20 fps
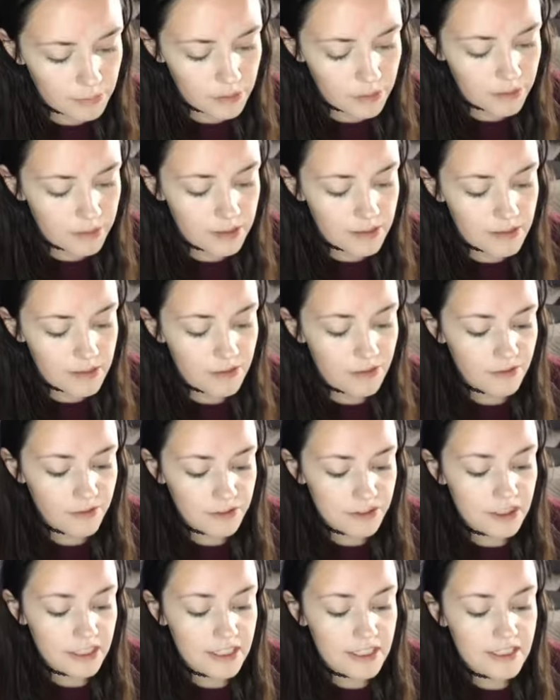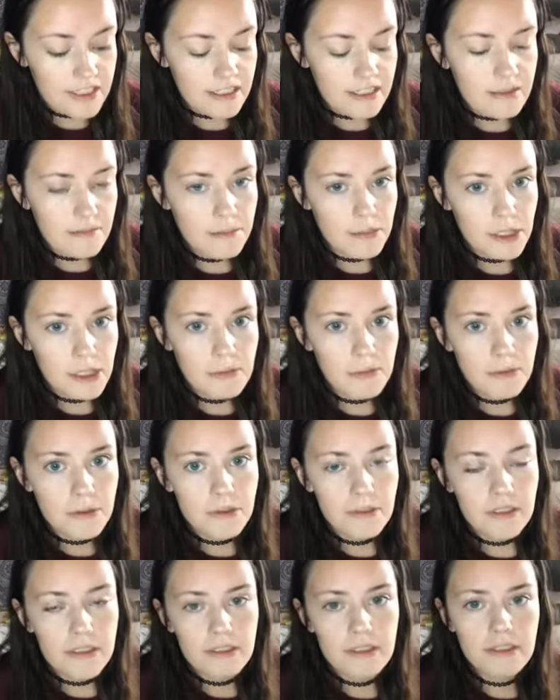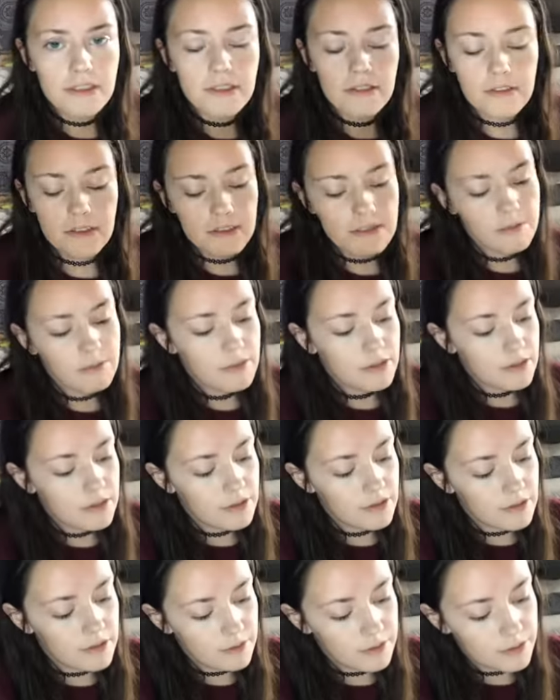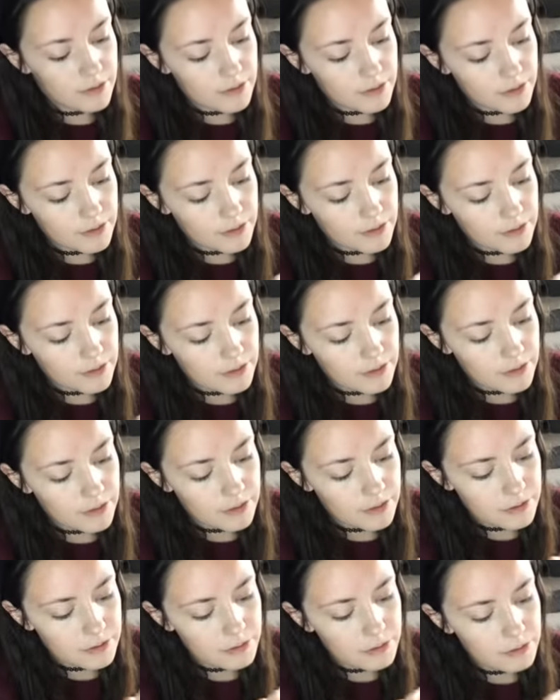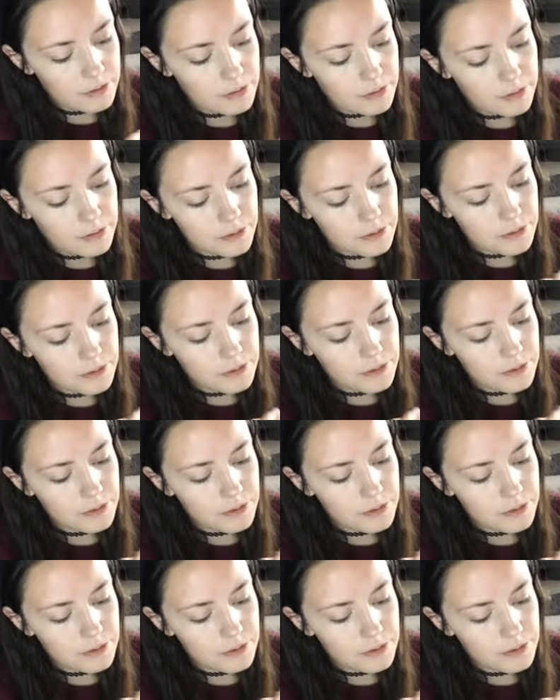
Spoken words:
Mood is a really deep purple, and this looks beautiful. Ooh.